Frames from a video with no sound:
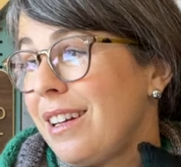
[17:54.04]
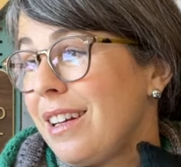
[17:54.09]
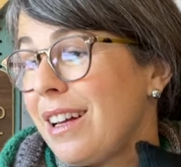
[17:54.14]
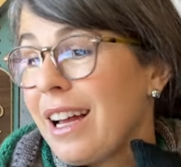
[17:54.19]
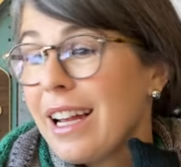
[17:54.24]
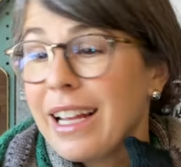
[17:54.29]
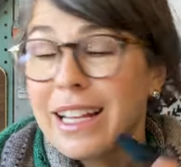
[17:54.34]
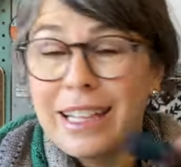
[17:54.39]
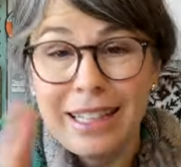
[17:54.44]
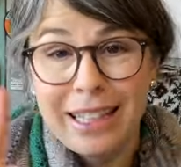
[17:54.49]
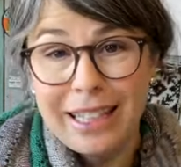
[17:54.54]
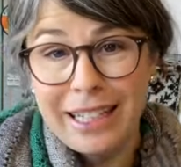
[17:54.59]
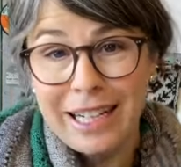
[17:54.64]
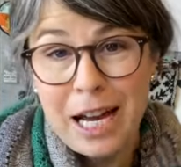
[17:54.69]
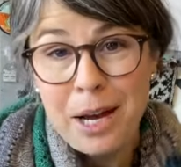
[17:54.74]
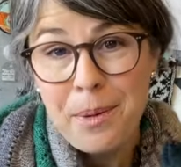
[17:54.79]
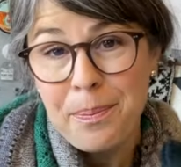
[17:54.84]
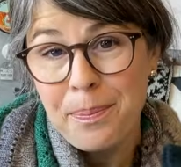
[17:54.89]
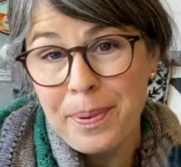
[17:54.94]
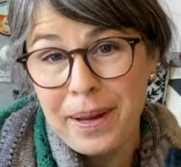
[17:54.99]
I clean
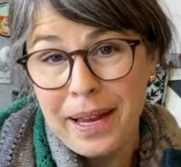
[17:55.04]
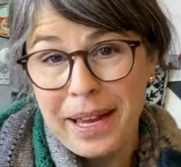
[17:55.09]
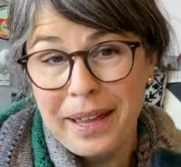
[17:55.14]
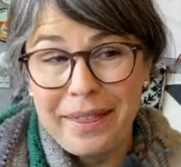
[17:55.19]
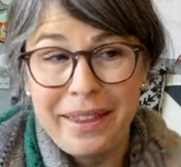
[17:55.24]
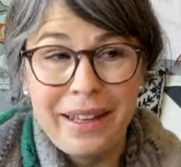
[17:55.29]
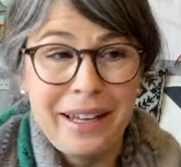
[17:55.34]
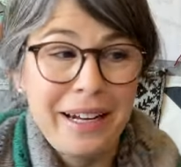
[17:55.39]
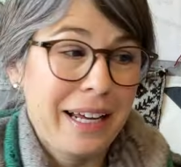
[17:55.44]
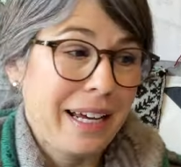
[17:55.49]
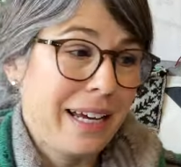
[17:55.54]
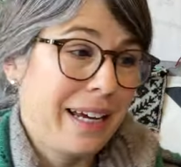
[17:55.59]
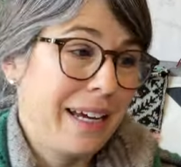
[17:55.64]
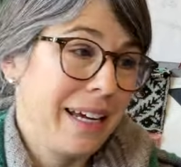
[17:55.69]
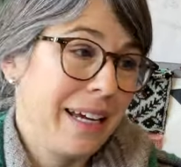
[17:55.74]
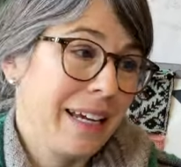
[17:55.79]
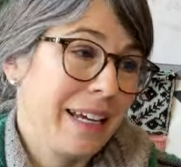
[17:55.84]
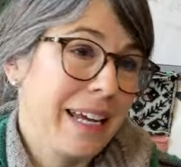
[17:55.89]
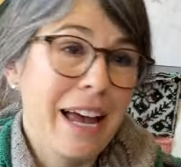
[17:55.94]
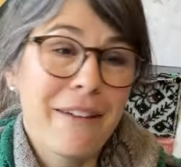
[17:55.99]
up and then
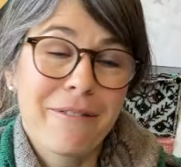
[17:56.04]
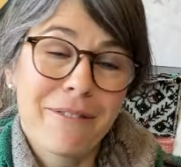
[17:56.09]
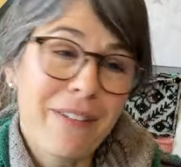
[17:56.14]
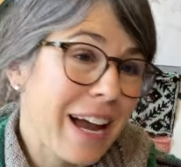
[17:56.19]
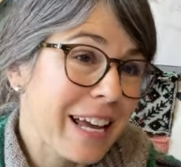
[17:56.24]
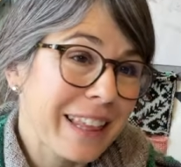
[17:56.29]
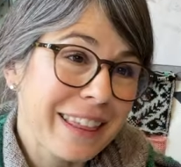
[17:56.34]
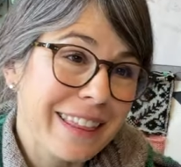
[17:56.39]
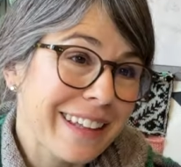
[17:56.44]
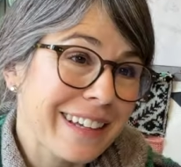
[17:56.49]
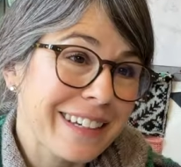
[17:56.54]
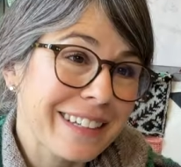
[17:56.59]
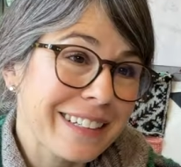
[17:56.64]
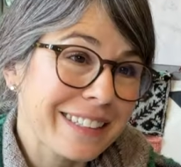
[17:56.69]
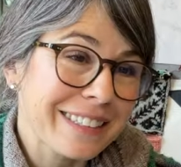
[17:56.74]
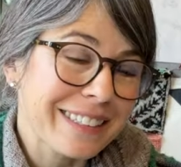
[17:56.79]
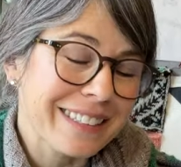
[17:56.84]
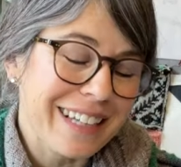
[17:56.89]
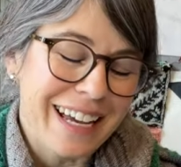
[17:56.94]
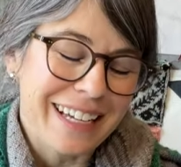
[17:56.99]
I can't find
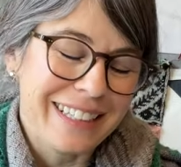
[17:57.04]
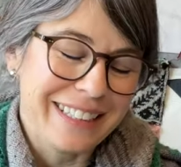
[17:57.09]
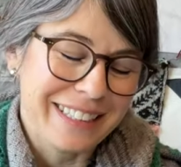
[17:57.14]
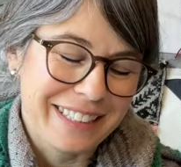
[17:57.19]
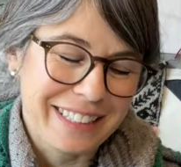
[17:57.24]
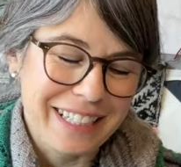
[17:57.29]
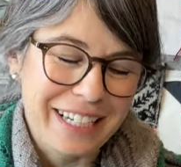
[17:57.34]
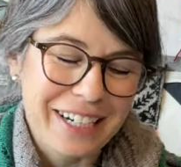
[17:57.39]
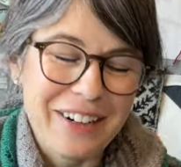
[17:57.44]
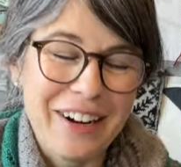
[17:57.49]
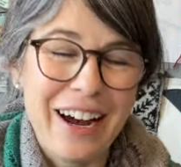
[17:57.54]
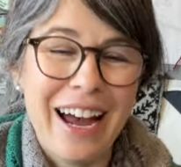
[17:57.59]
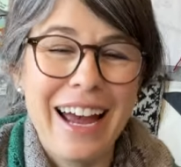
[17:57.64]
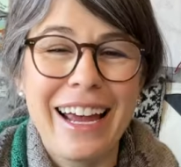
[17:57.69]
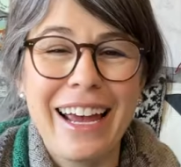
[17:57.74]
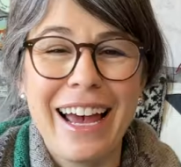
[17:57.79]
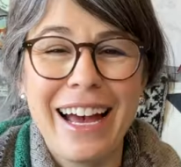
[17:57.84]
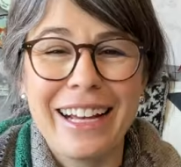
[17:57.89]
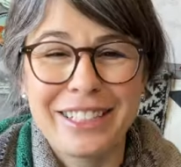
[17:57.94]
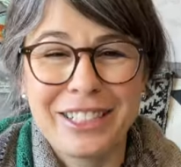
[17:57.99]
things. And so I
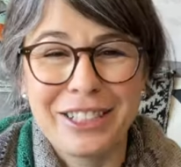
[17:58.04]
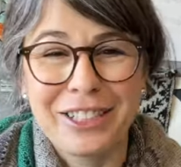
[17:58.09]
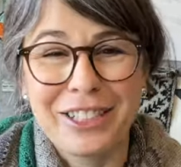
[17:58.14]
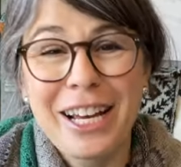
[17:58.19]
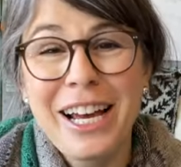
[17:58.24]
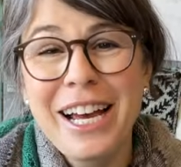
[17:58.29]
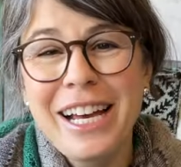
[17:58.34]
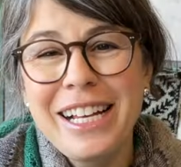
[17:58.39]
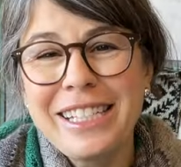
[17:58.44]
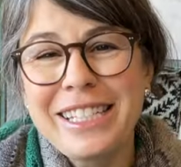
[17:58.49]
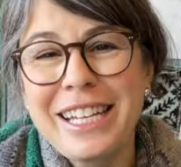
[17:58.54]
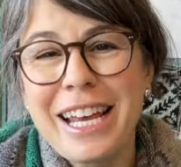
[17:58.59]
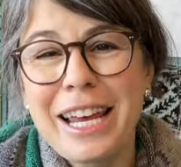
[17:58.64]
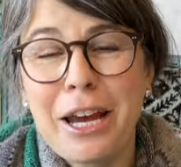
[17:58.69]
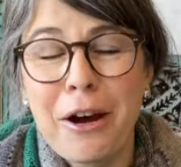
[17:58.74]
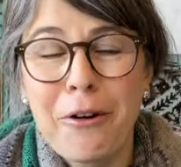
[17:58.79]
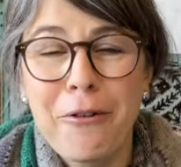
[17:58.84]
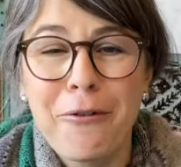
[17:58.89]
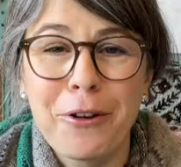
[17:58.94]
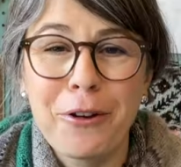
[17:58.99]
had to take
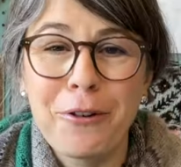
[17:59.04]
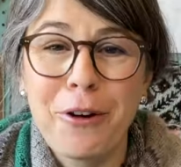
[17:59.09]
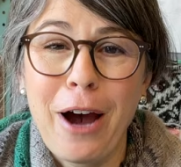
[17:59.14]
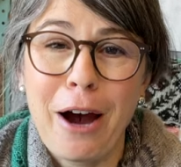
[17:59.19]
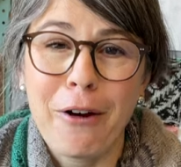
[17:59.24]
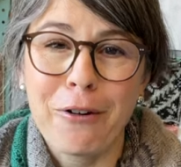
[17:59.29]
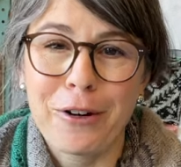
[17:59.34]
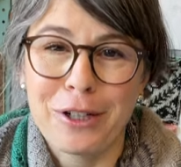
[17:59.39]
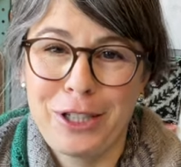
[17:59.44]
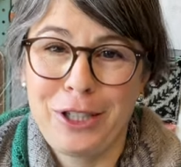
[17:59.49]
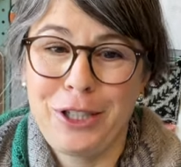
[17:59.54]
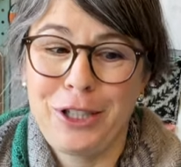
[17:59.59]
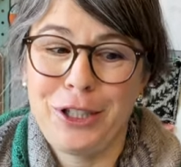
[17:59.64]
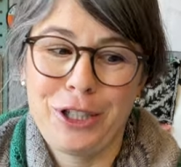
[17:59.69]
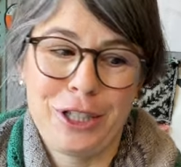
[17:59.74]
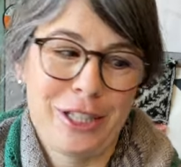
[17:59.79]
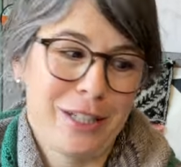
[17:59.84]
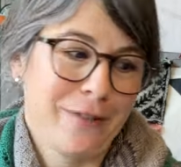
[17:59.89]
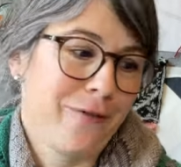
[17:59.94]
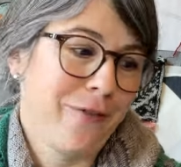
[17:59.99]
a few hours to
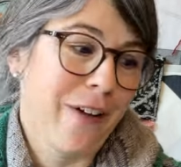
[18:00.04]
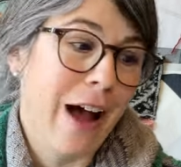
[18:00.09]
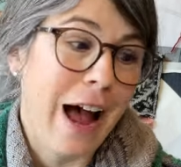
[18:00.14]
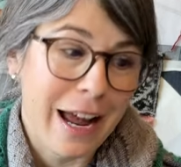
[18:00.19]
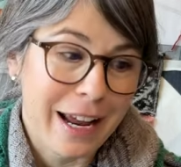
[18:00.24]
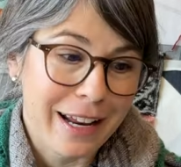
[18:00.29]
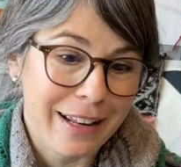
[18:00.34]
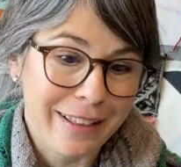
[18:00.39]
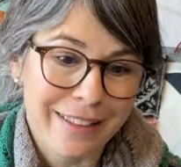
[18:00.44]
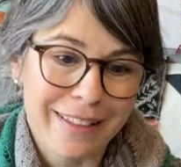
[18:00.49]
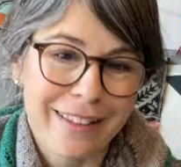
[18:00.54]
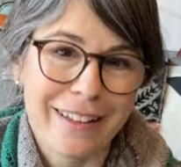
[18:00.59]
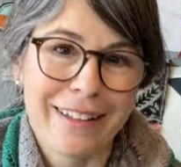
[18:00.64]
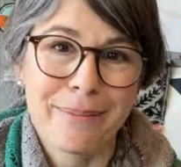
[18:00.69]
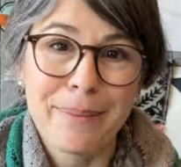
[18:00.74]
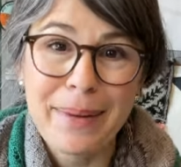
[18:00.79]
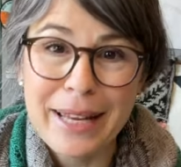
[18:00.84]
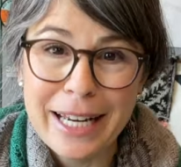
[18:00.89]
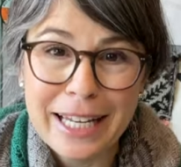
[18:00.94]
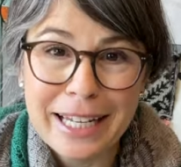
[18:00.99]
just find the
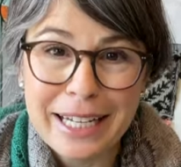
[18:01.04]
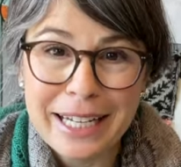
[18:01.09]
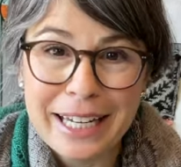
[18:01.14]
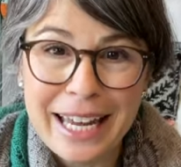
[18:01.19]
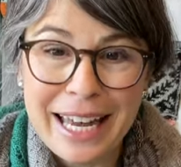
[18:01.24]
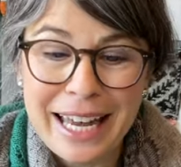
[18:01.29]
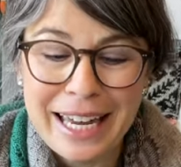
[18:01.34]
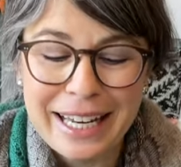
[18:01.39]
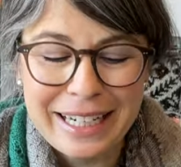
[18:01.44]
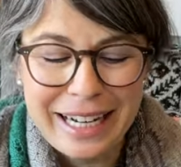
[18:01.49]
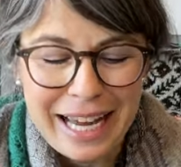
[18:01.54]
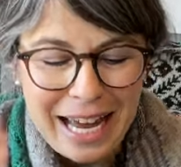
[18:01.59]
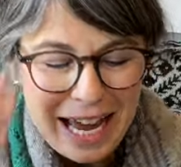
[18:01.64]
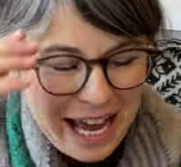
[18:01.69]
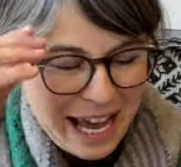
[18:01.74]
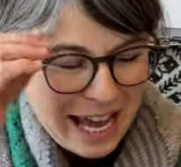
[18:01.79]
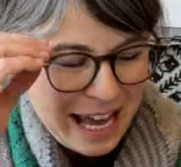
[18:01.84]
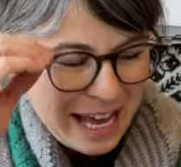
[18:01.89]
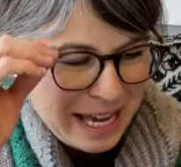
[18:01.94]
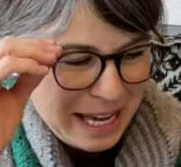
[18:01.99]
mini again.
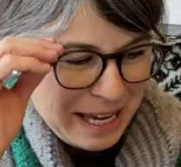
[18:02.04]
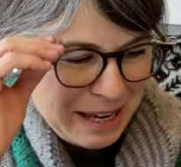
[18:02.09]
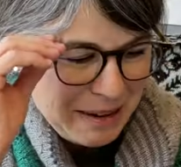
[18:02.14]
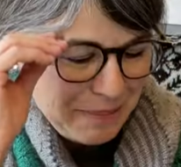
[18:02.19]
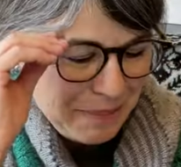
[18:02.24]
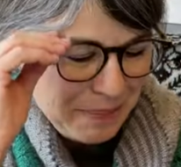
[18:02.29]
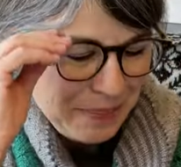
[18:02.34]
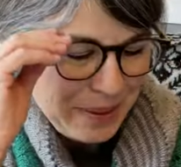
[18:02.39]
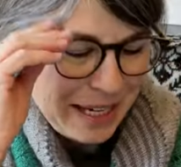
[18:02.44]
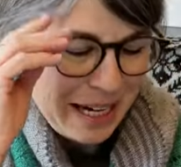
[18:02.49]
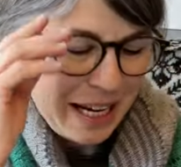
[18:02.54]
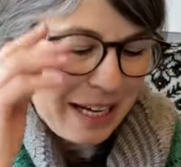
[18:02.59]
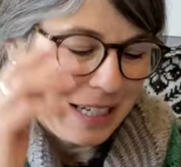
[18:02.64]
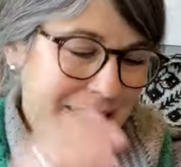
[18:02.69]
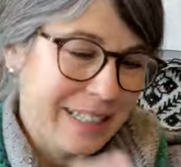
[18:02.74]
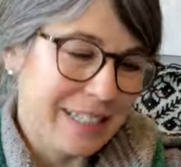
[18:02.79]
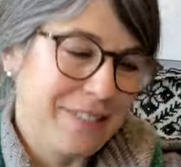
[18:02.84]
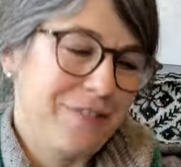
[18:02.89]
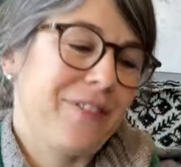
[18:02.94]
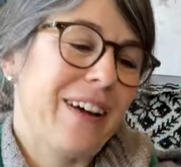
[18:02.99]
Um, but I
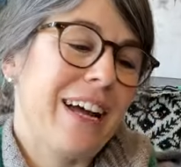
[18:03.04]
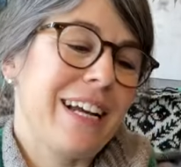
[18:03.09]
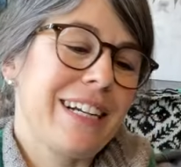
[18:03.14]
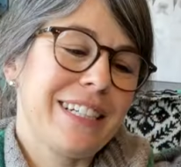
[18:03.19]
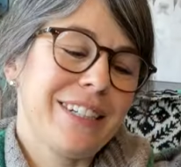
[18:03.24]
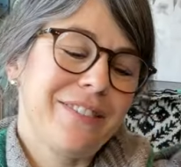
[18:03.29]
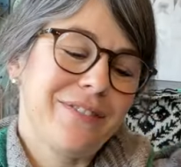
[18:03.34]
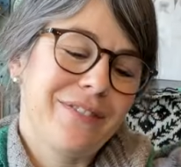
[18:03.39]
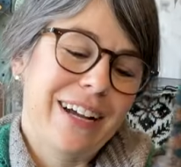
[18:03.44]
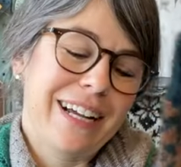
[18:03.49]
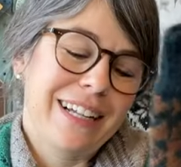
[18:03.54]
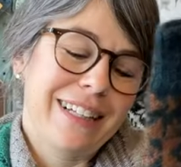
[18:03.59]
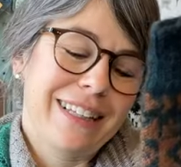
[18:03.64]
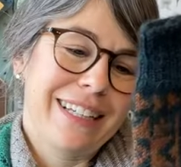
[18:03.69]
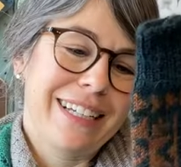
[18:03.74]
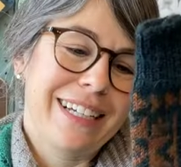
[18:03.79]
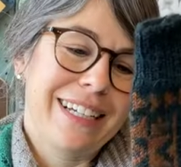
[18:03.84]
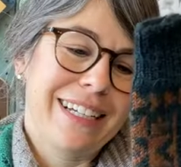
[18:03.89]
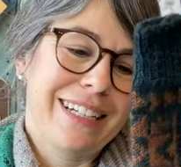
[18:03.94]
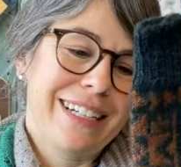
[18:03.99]
did find it
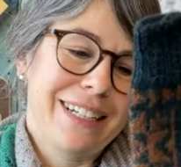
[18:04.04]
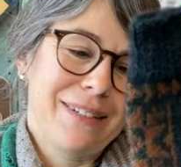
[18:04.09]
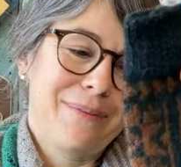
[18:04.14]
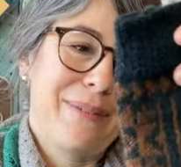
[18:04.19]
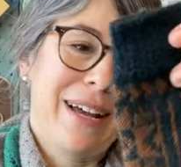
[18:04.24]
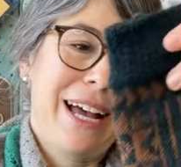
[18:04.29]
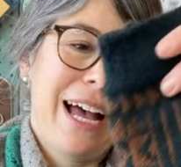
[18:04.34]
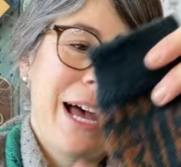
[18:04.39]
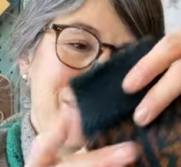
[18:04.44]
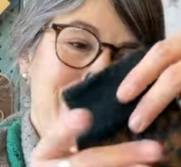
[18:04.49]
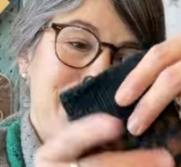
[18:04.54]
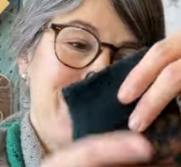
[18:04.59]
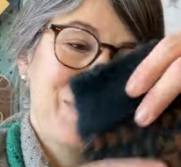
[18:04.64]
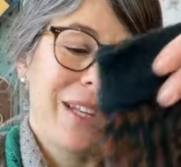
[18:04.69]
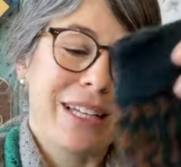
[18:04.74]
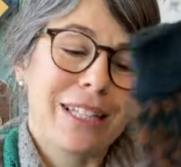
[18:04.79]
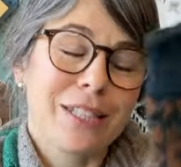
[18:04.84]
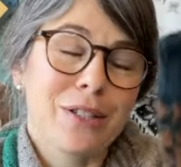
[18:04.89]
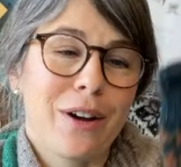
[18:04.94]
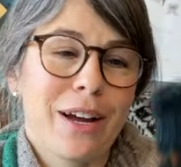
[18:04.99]
finally and I'm happy with it. So